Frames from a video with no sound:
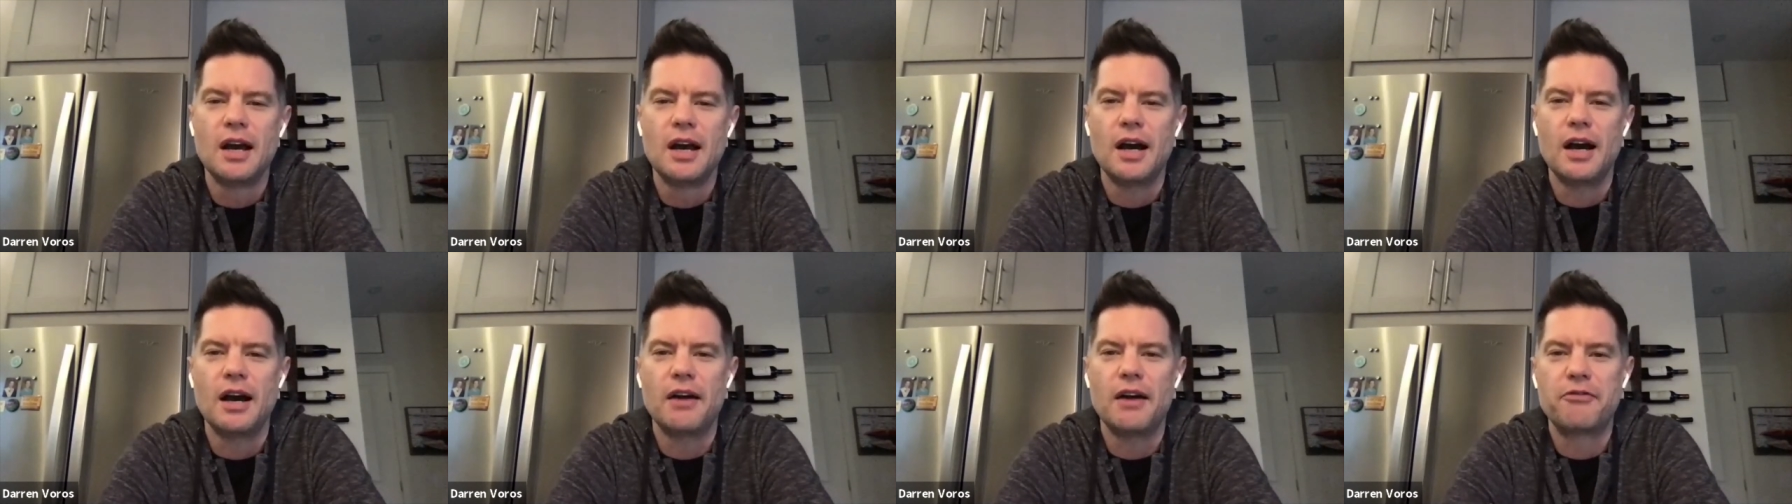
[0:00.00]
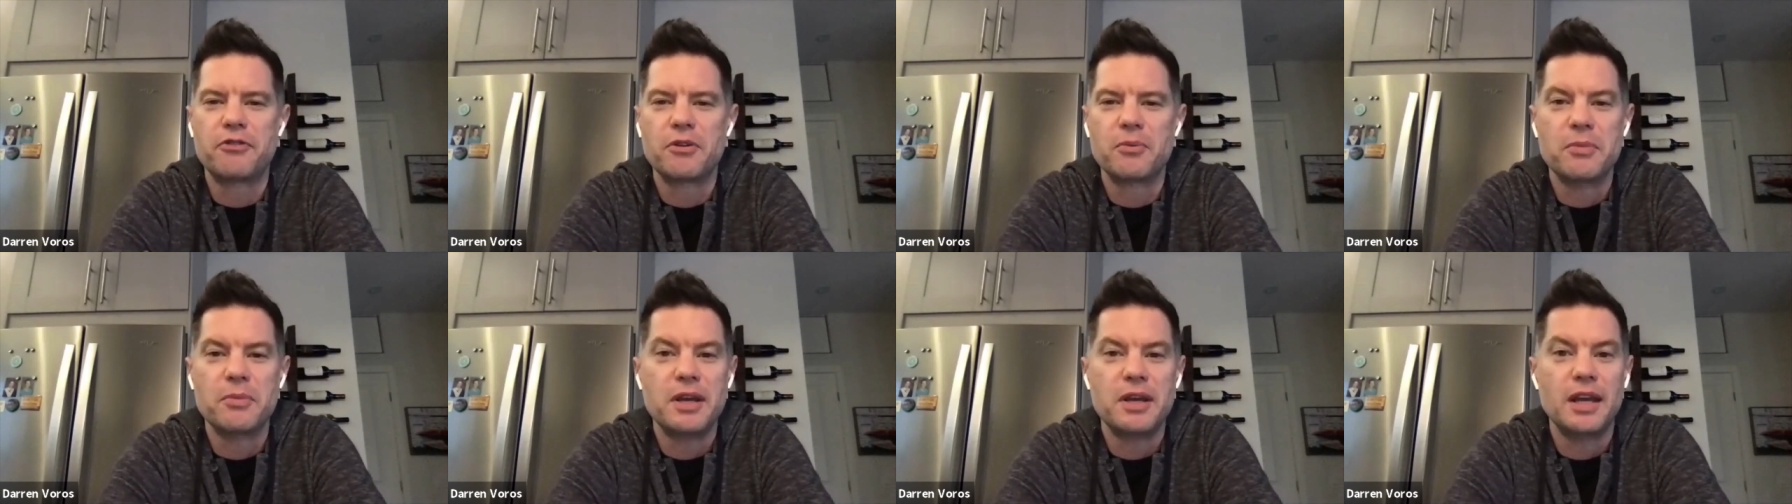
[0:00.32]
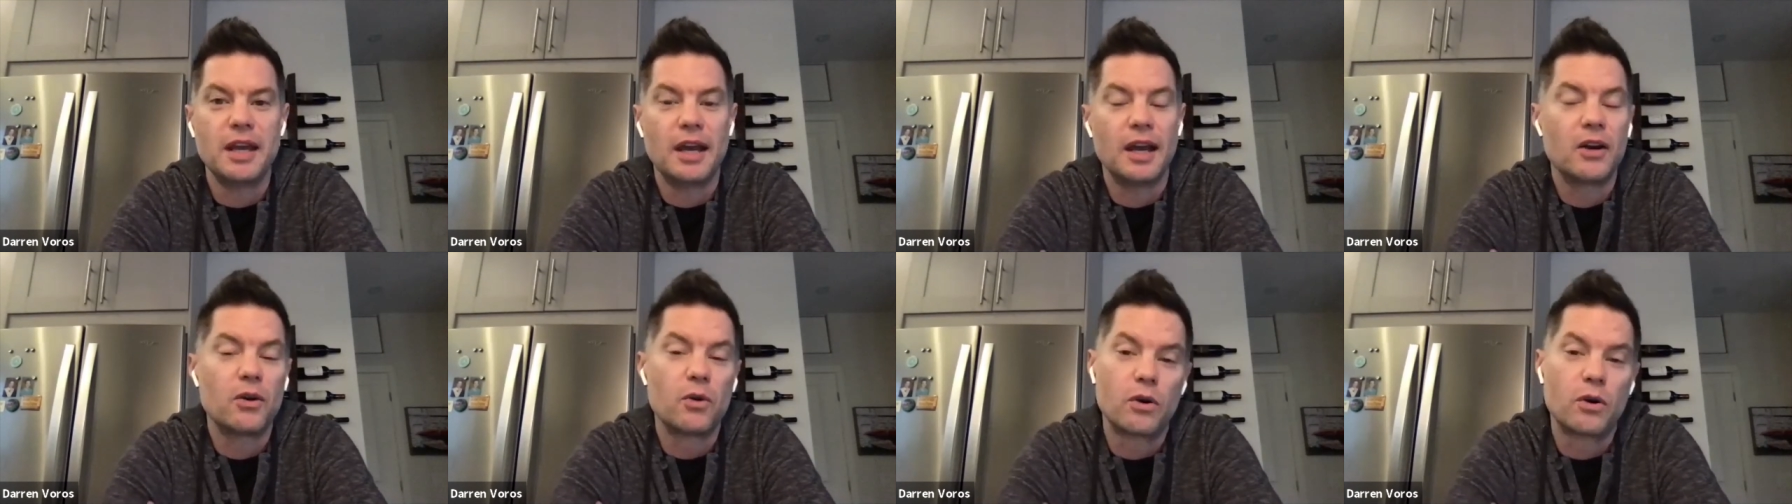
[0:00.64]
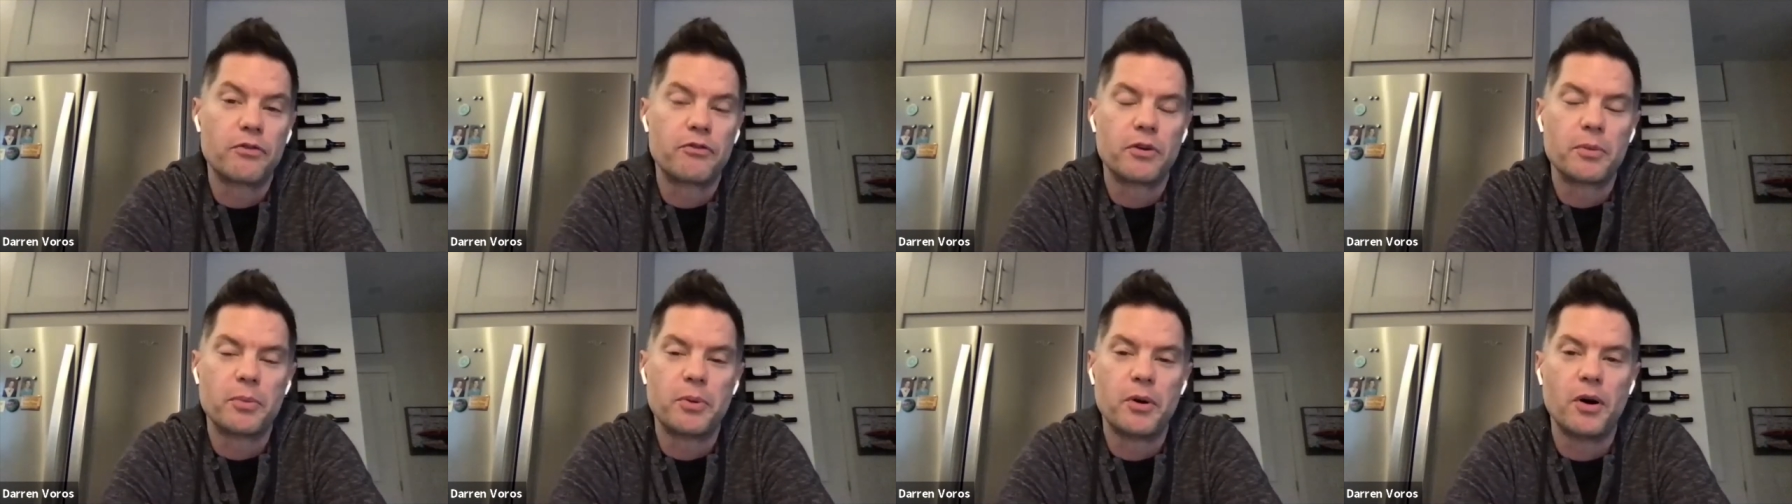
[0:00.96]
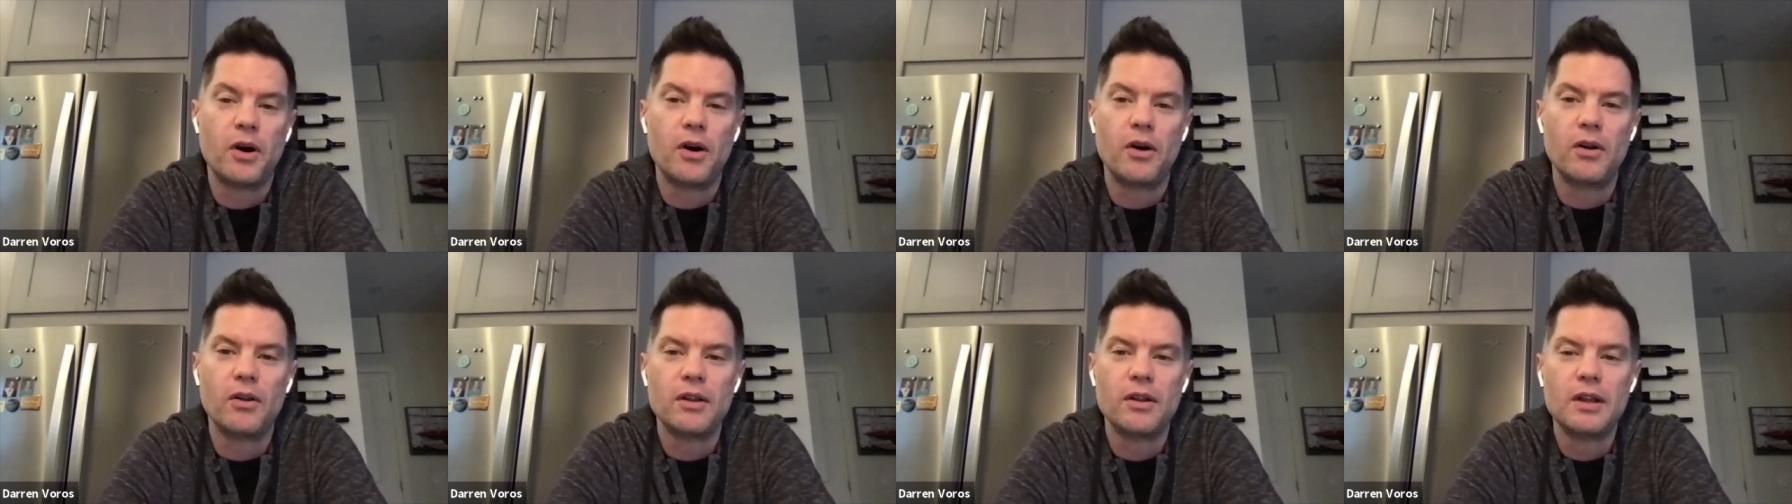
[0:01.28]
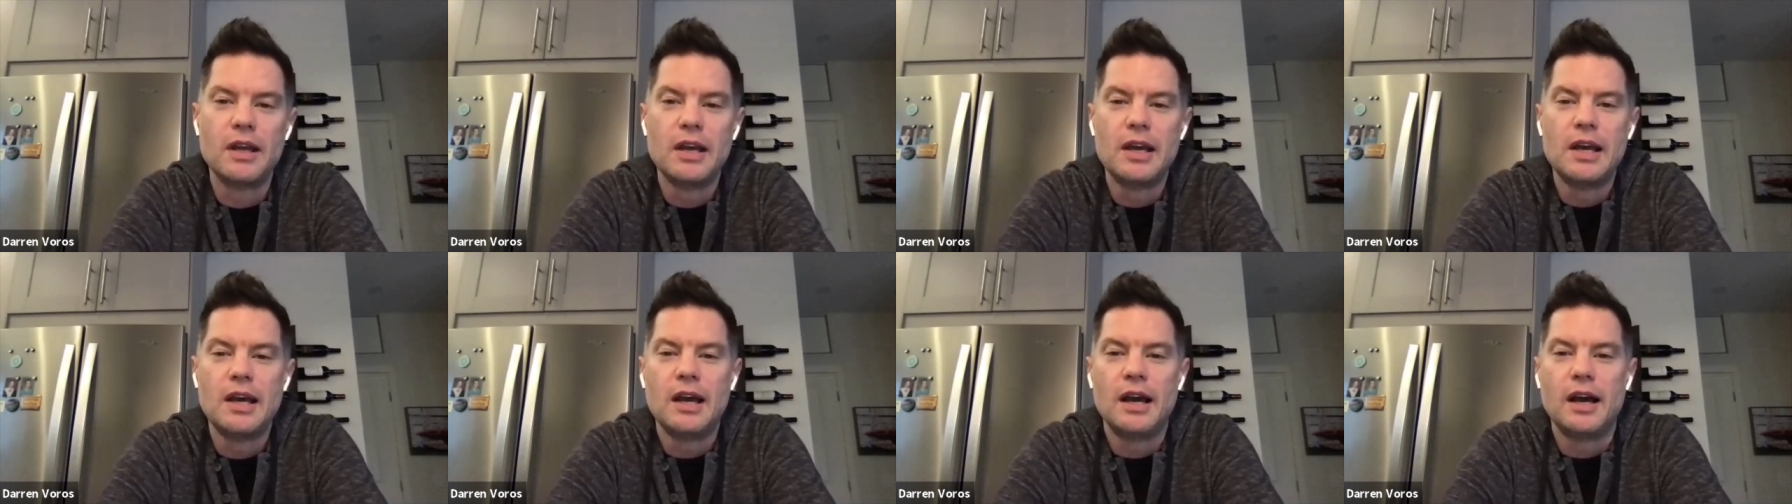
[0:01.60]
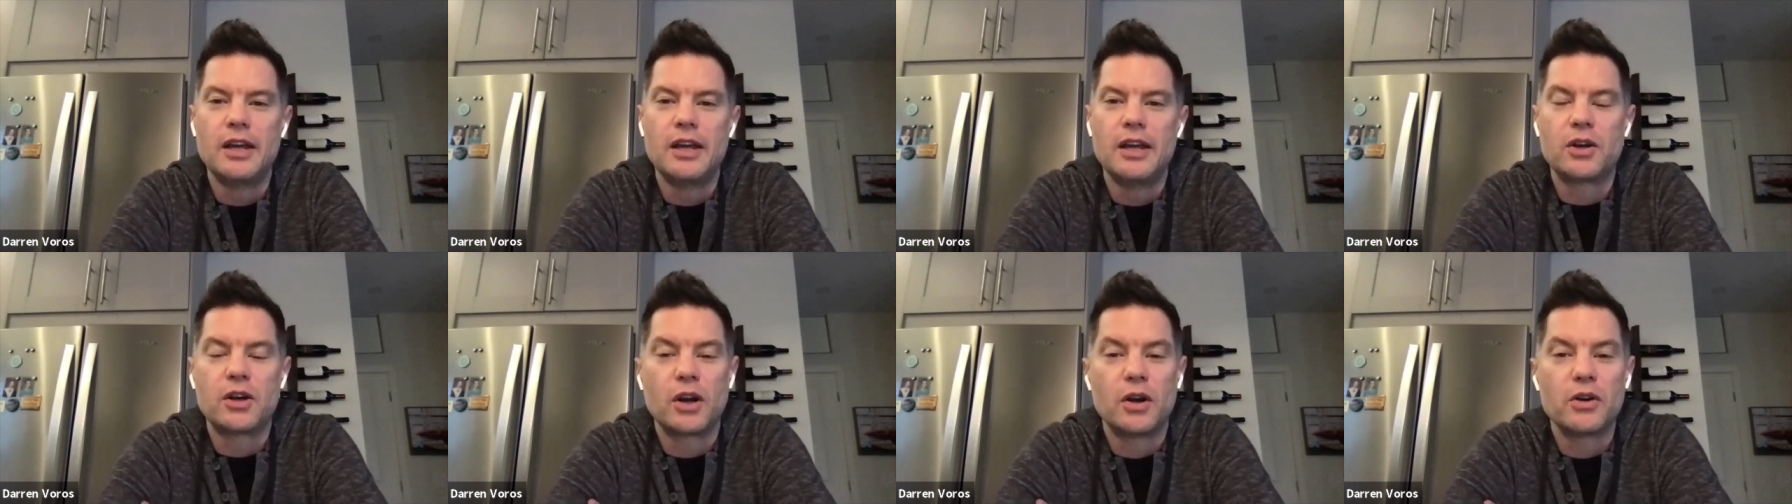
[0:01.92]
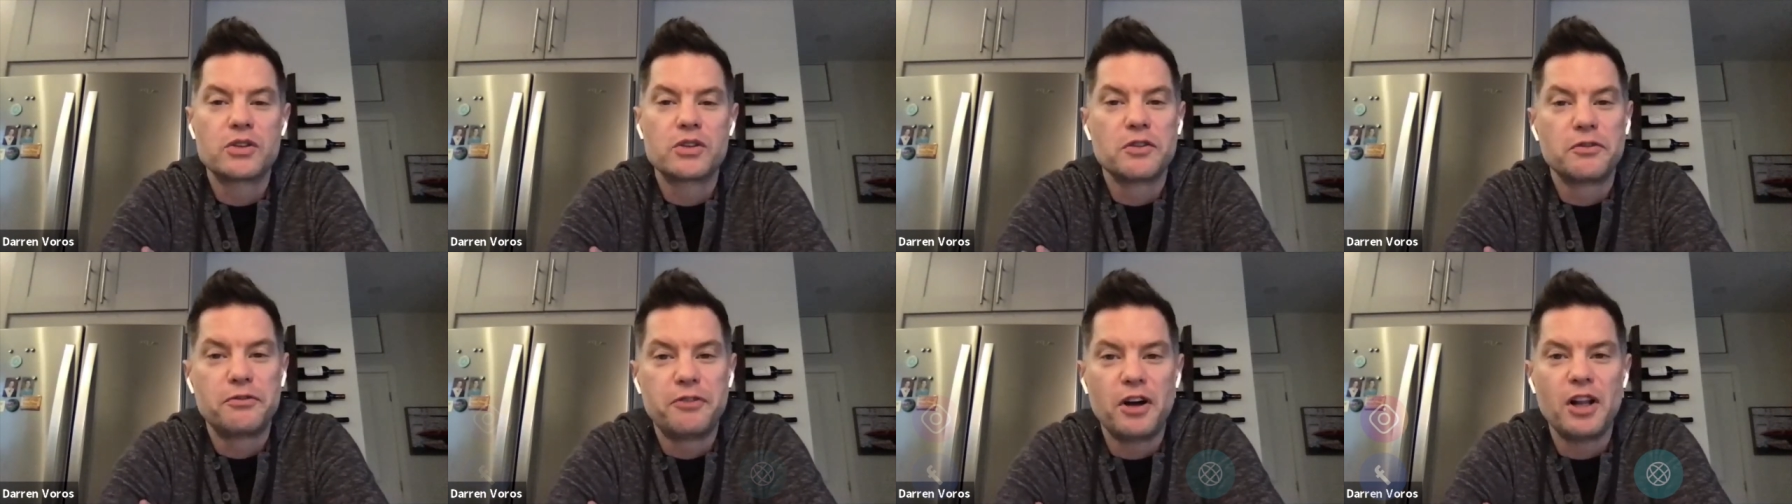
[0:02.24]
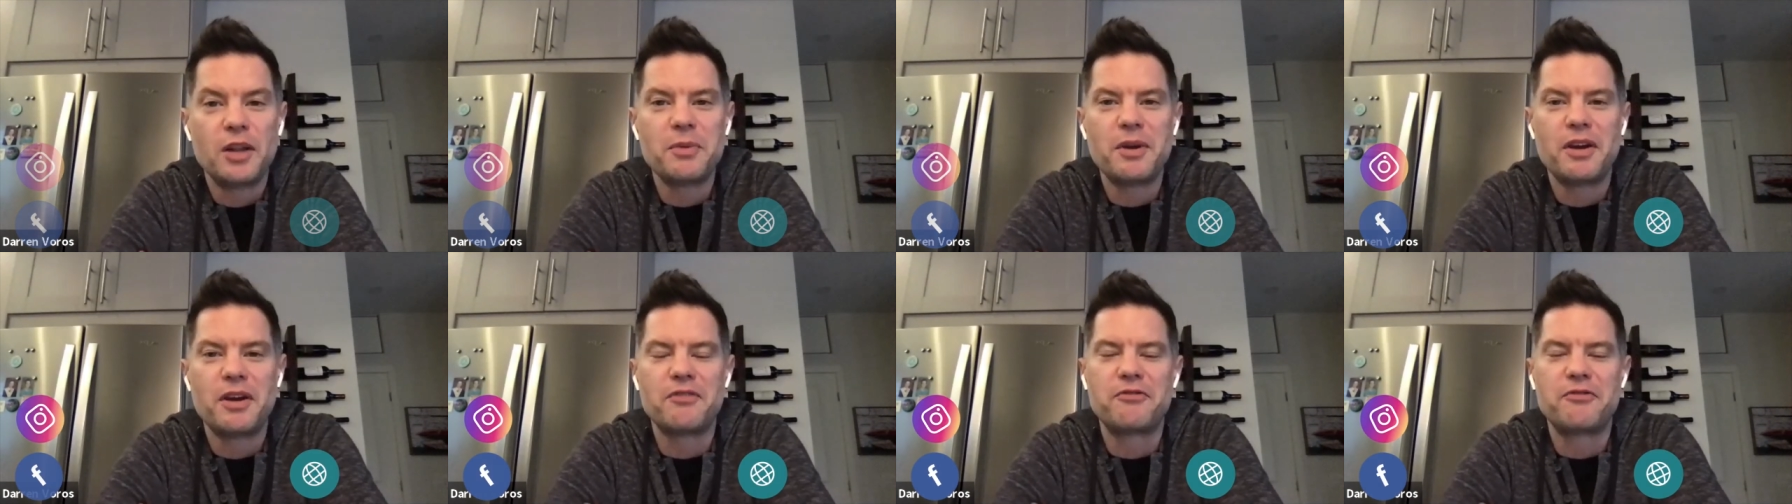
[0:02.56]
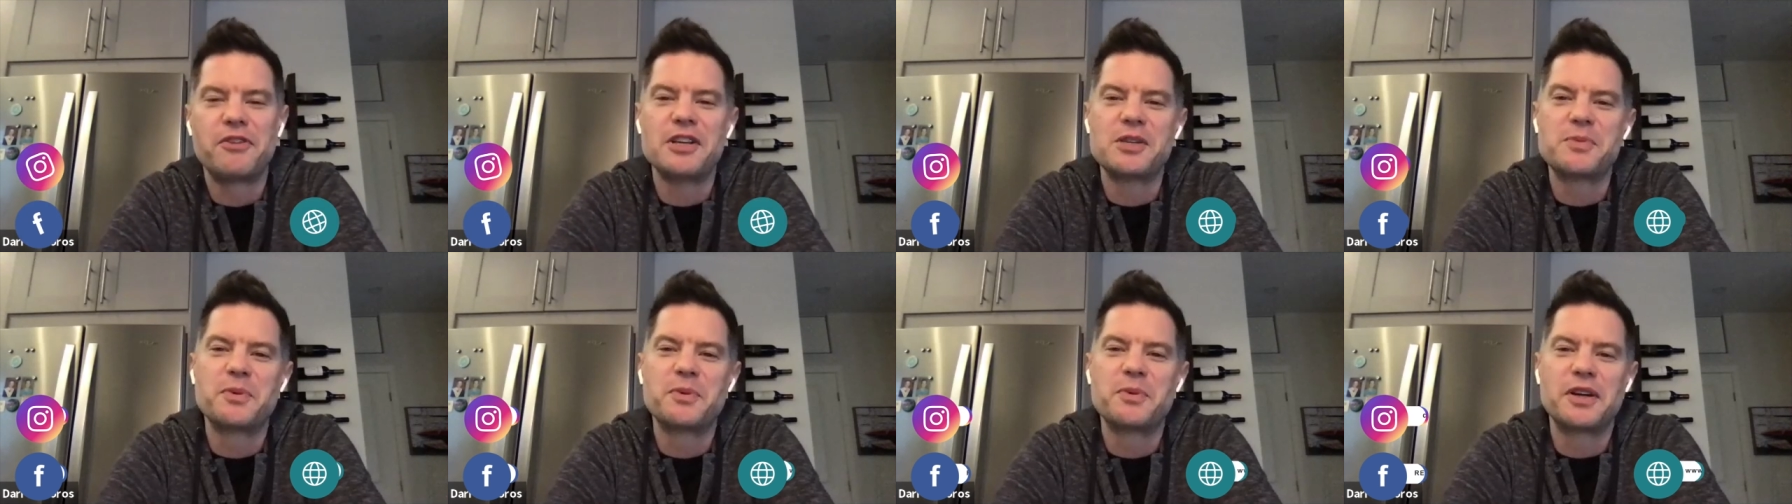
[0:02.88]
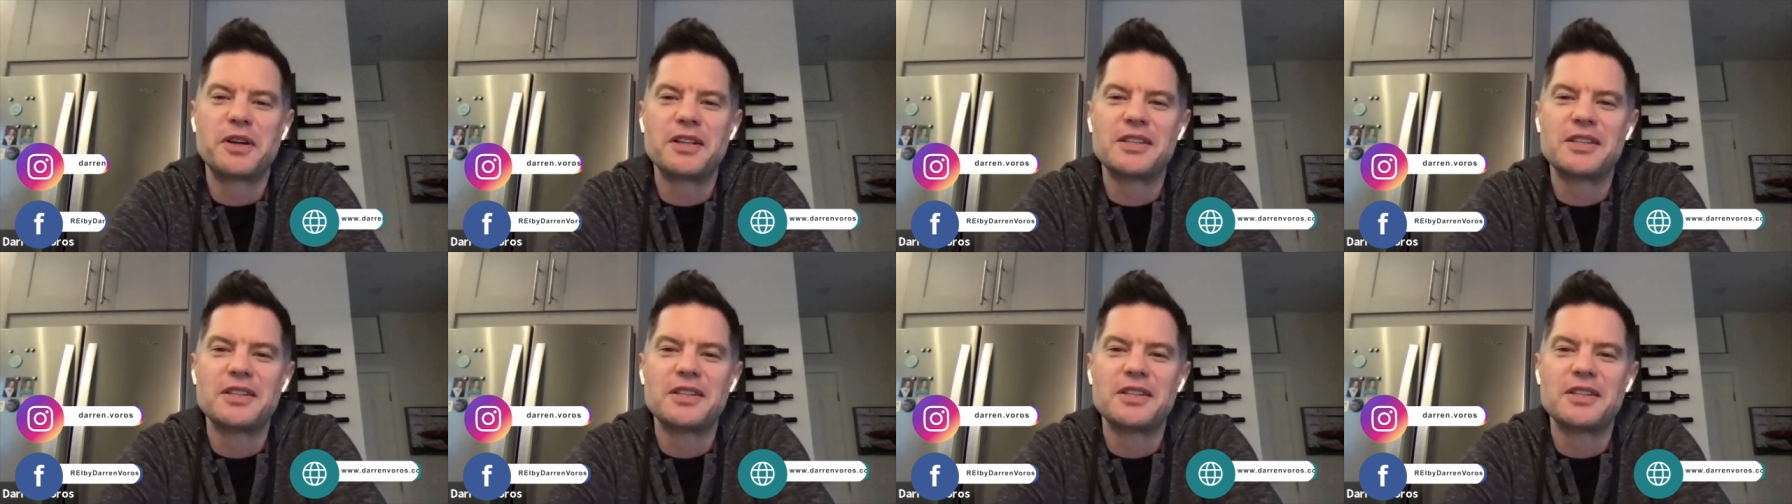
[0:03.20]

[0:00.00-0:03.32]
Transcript: for me and or for Paul. You can also follow me on Facebook,